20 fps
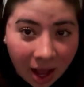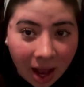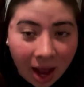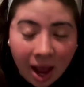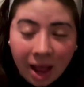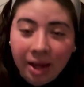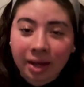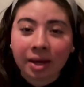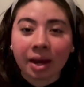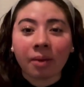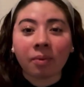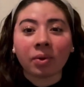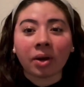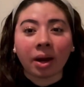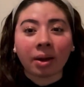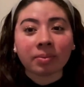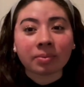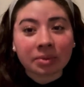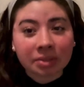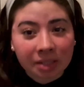and when
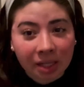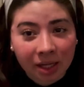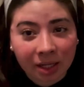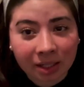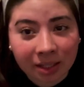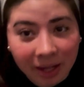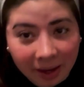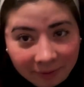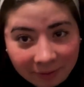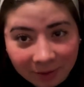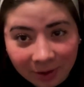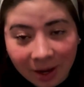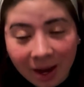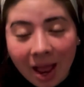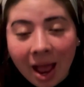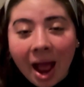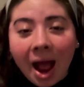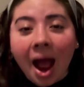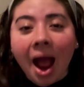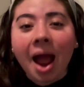I'm saying never,
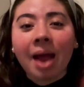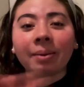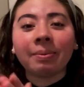I